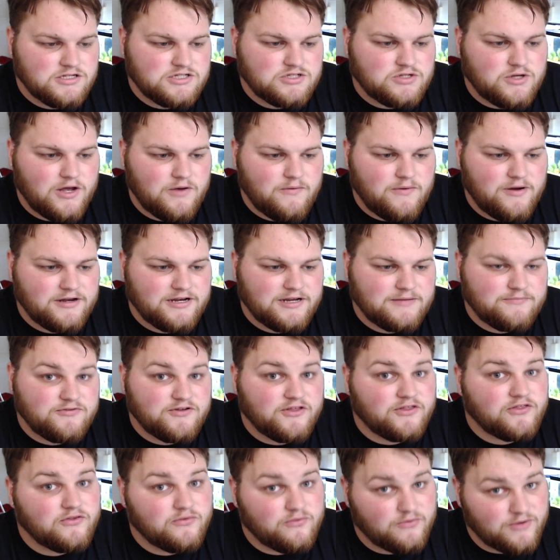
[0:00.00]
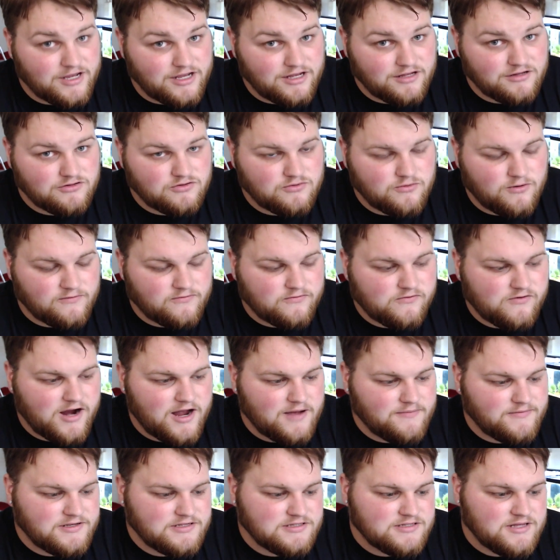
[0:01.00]
So I wound up with 3 dwarf
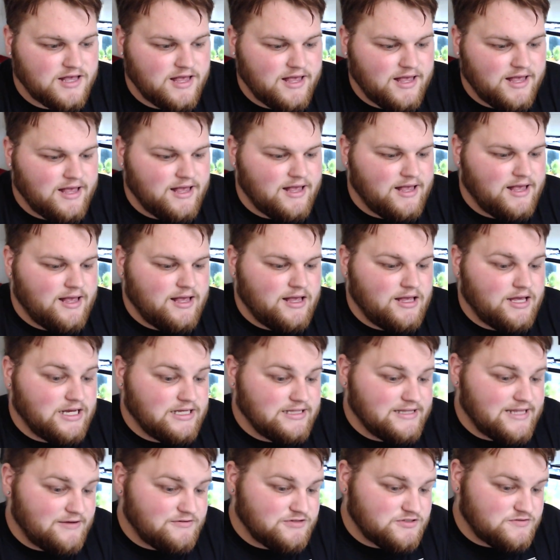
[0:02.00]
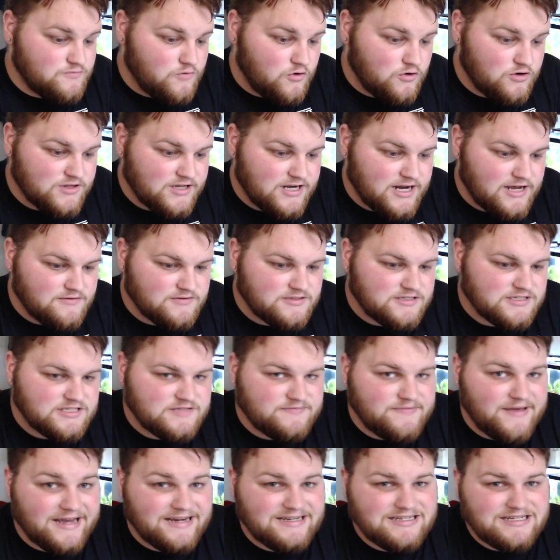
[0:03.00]
gouramis. That was more than I was
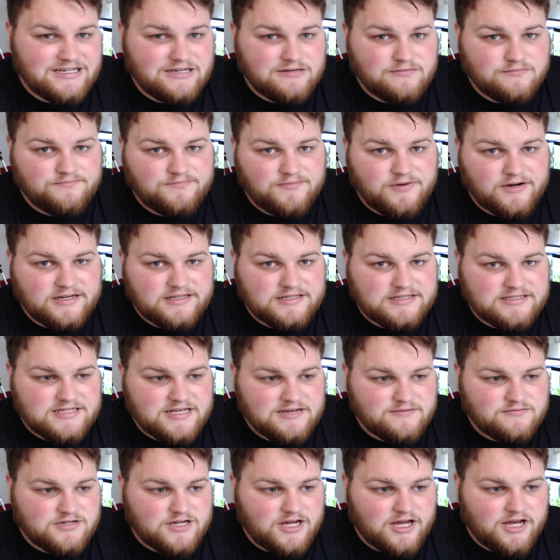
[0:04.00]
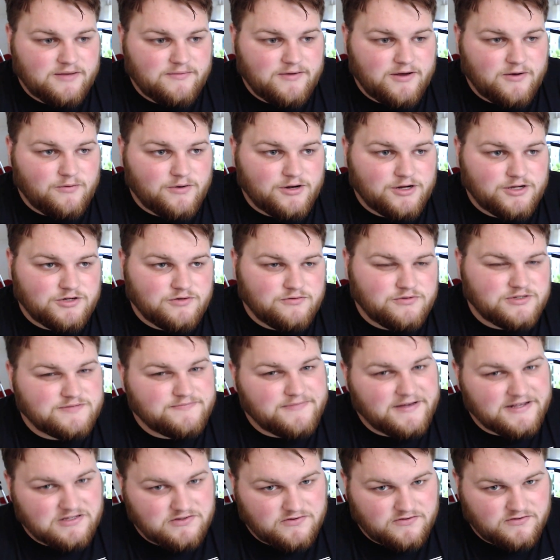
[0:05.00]
expecting, but at the same time, I want to do what's
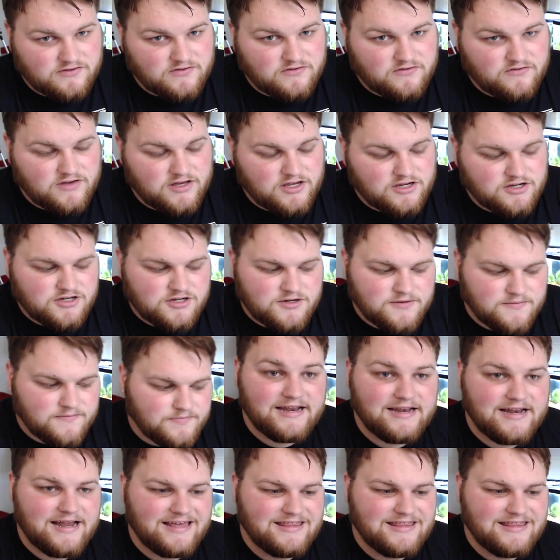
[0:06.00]
best for the fish. And I